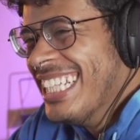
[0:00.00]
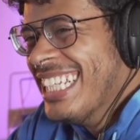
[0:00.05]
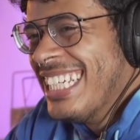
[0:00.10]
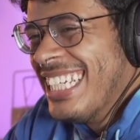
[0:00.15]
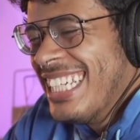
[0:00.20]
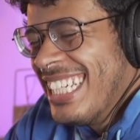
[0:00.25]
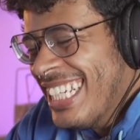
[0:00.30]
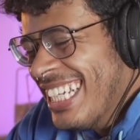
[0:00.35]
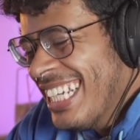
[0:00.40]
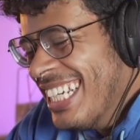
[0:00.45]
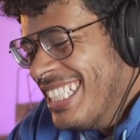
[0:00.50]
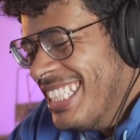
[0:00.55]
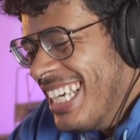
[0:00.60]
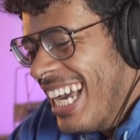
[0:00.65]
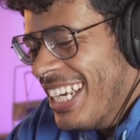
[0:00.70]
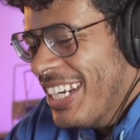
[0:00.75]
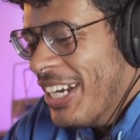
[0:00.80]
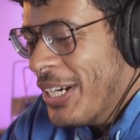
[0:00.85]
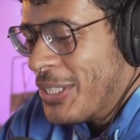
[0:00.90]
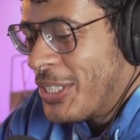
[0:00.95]
out.
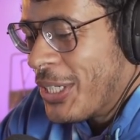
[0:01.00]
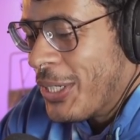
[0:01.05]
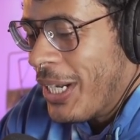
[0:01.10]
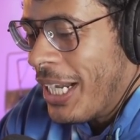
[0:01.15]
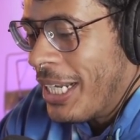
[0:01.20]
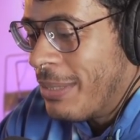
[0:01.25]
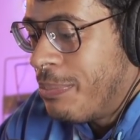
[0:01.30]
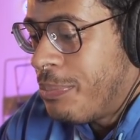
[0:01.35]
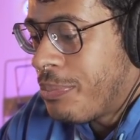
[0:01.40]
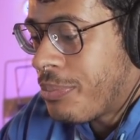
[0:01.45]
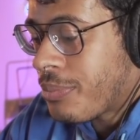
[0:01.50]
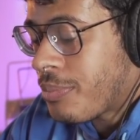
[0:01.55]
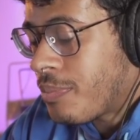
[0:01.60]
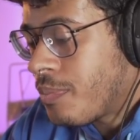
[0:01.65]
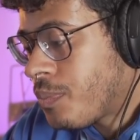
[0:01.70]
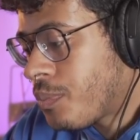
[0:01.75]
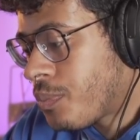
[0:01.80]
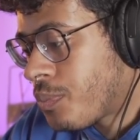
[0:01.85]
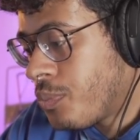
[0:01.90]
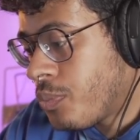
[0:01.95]
yeah. No. So um,
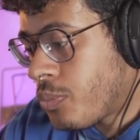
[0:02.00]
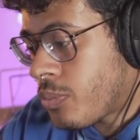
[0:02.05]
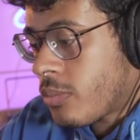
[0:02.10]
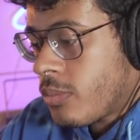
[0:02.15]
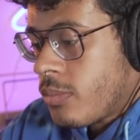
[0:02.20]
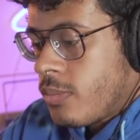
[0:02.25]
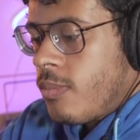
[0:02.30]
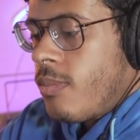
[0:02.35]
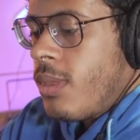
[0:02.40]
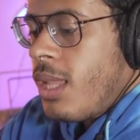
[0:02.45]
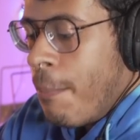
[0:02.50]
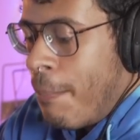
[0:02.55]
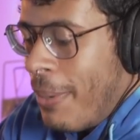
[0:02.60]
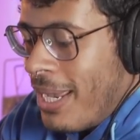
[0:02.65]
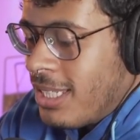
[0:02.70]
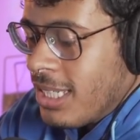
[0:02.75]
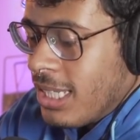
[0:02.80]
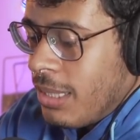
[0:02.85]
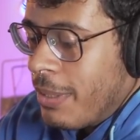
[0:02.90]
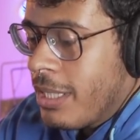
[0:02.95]

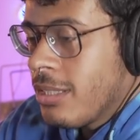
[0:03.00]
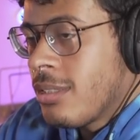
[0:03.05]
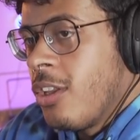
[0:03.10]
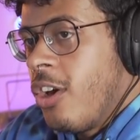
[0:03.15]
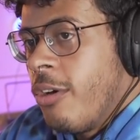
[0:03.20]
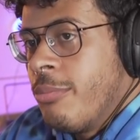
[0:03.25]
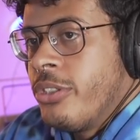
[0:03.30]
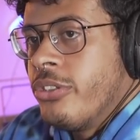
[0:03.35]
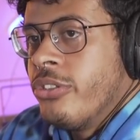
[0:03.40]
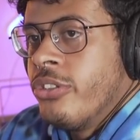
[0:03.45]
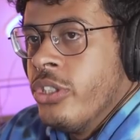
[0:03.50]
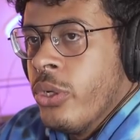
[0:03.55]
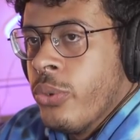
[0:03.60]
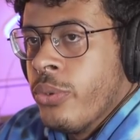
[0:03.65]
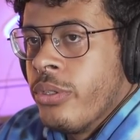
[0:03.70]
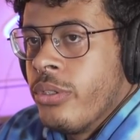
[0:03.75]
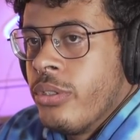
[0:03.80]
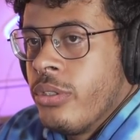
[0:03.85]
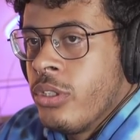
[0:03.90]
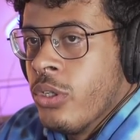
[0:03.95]
basically because lobsters
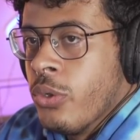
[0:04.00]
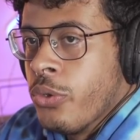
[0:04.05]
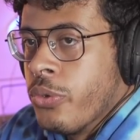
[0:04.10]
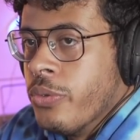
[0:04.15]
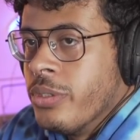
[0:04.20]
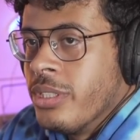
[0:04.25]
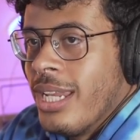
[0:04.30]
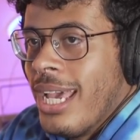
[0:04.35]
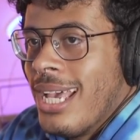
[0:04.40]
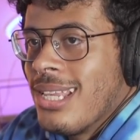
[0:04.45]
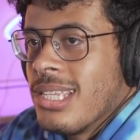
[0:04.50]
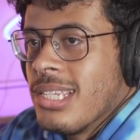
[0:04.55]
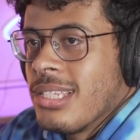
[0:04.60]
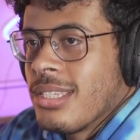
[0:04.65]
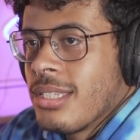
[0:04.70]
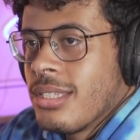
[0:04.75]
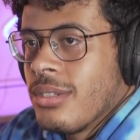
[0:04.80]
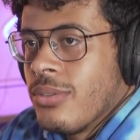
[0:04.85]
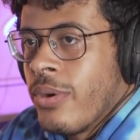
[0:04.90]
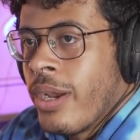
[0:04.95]
don't go through
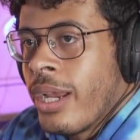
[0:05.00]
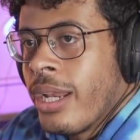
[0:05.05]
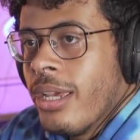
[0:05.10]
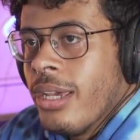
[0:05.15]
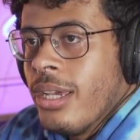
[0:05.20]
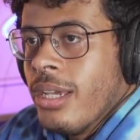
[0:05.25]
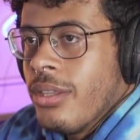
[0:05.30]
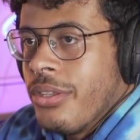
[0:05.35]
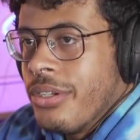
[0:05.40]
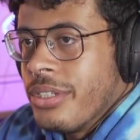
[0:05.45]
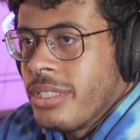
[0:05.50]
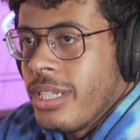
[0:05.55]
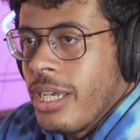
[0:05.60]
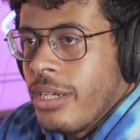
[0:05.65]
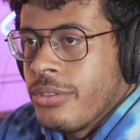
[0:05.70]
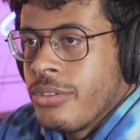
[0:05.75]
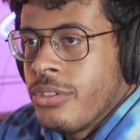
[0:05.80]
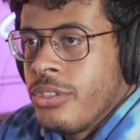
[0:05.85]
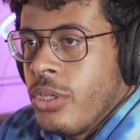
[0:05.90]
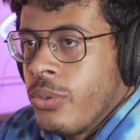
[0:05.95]
senescence, right? Their
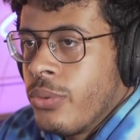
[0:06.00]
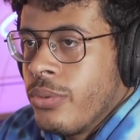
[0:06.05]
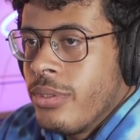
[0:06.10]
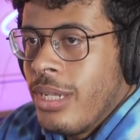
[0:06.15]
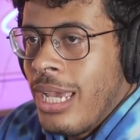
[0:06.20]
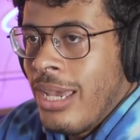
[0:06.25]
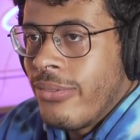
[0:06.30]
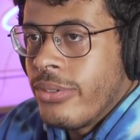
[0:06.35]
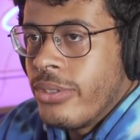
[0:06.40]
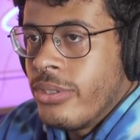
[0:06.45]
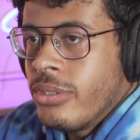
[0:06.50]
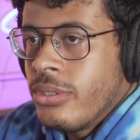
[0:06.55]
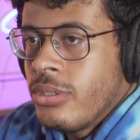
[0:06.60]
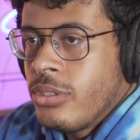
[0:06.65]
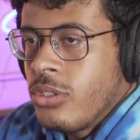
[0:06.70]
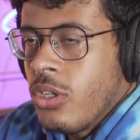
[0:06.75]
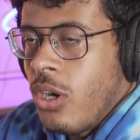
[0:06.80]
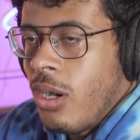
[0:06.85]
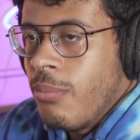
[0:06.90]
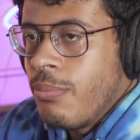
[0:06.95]
cells don't ever
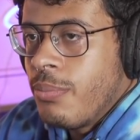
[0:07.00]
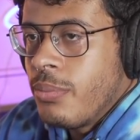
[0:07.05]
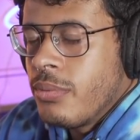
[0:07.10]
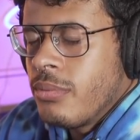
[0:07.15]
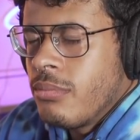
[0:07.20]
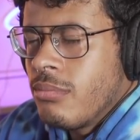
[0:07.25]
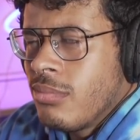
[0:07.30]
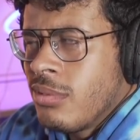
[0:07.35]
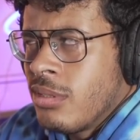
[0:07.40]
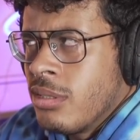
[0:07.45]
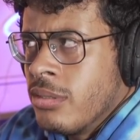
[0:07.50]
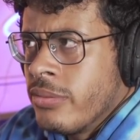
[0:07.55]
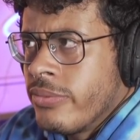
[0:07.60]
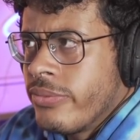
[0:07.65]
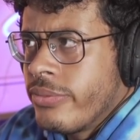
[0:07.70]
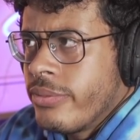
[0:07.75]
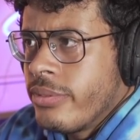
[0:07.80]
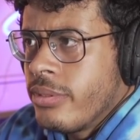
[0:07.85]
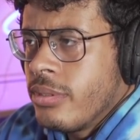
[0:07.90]
stop sort of